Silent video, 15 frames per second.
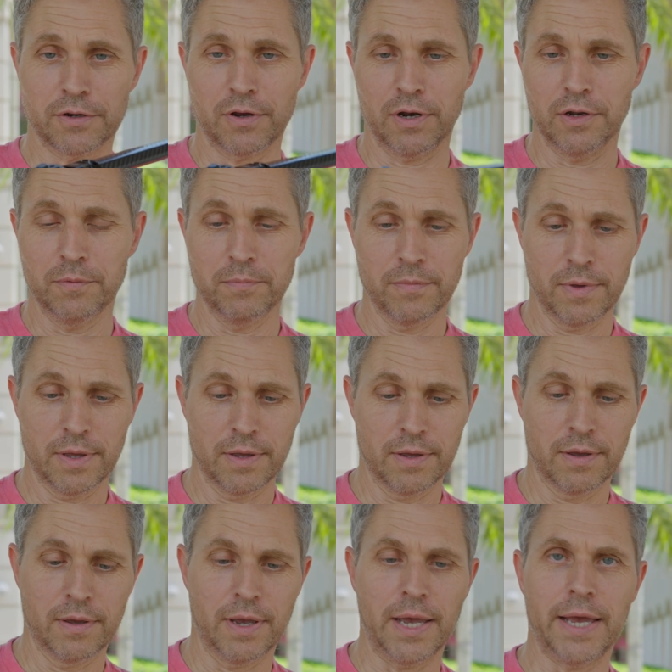column
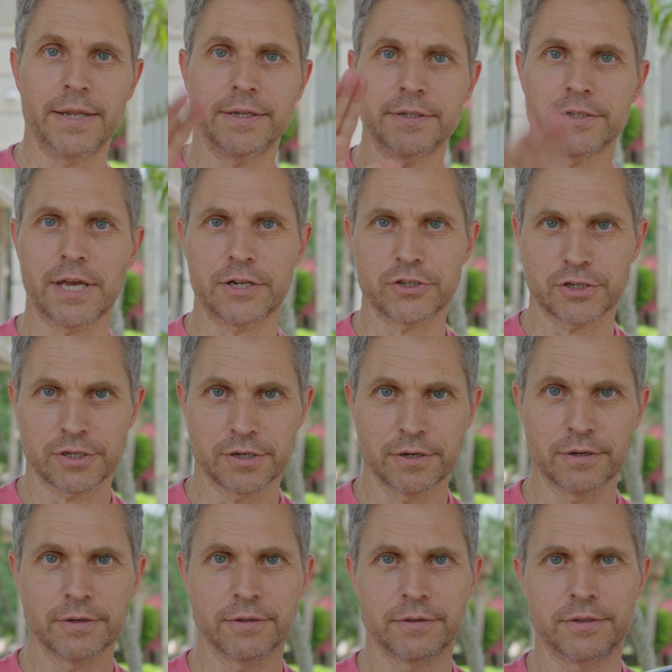and attach
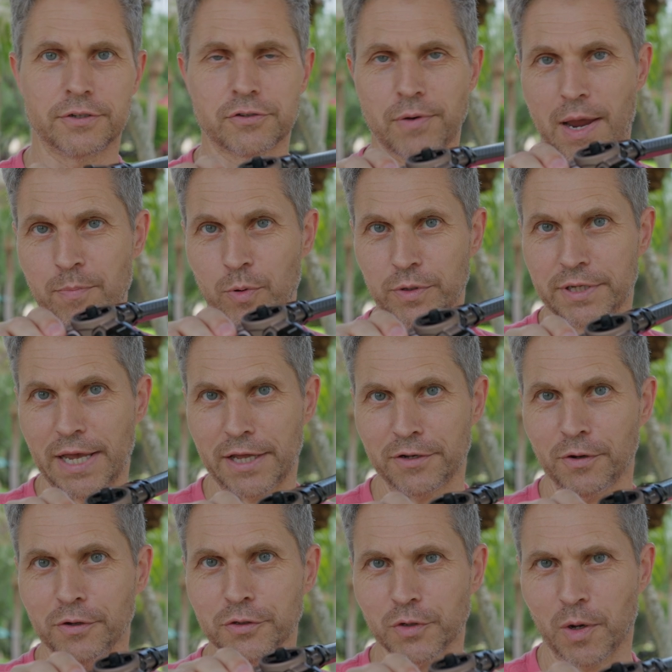the tripod head
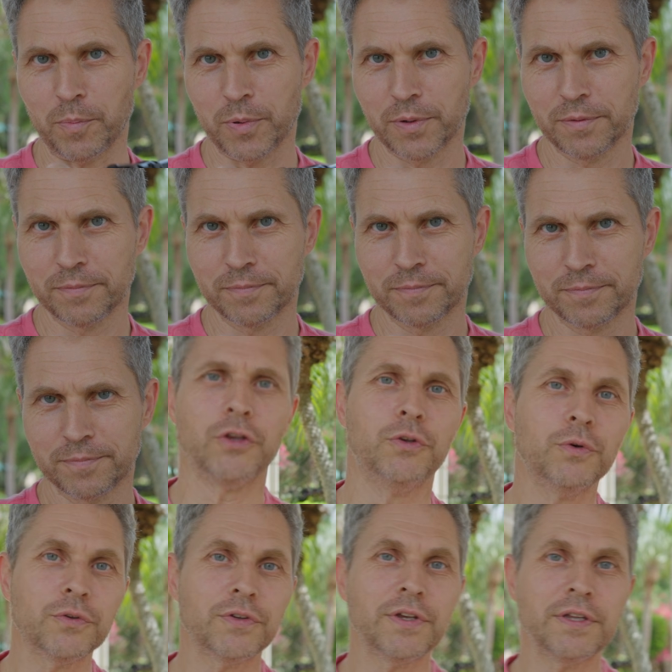on top.
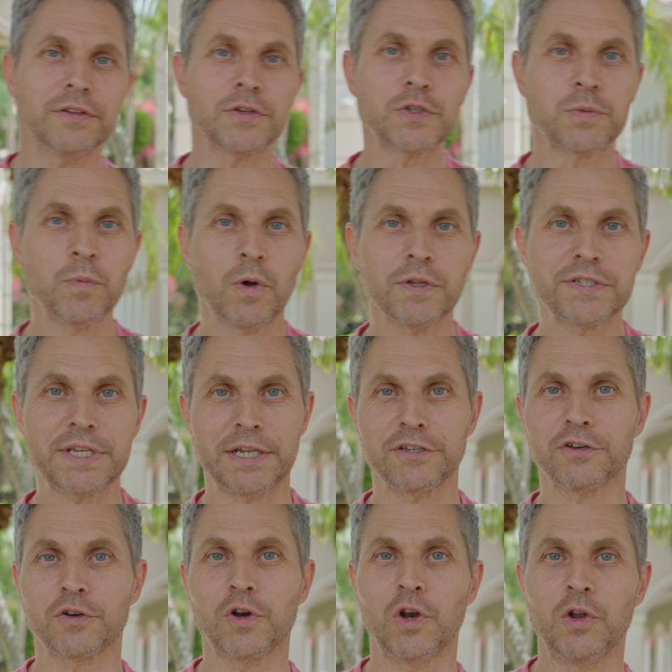Using the small
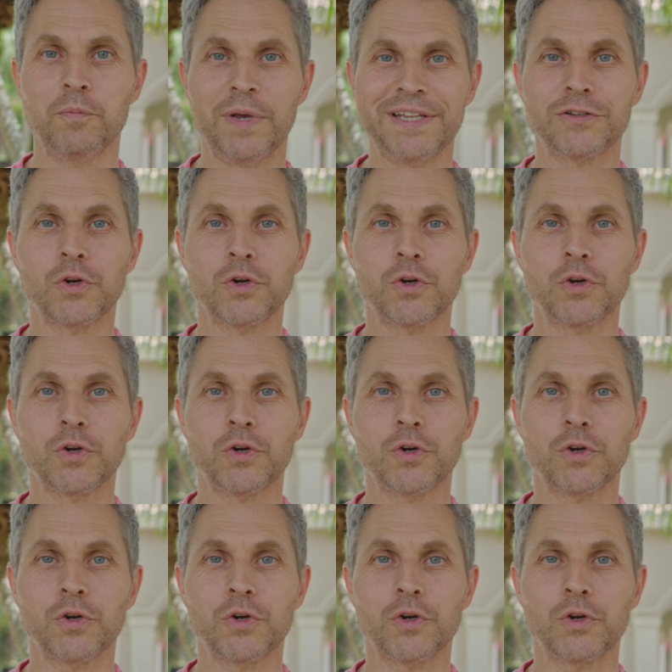center column, it